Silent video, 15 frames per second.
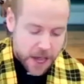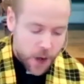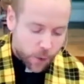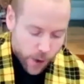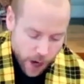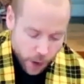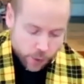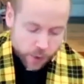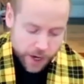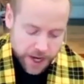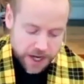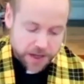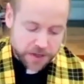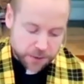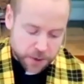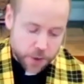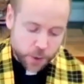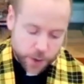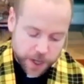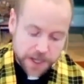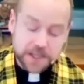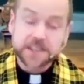while running through the
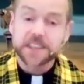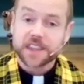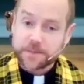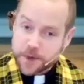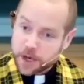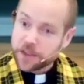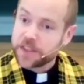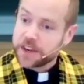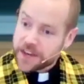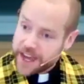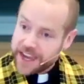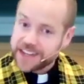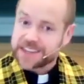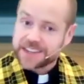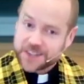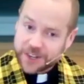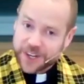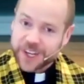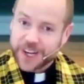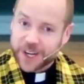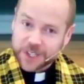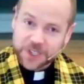woods in the middle of the night during
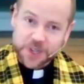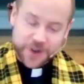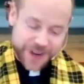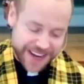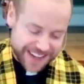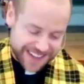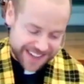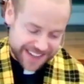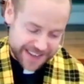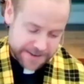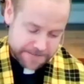an ultra race.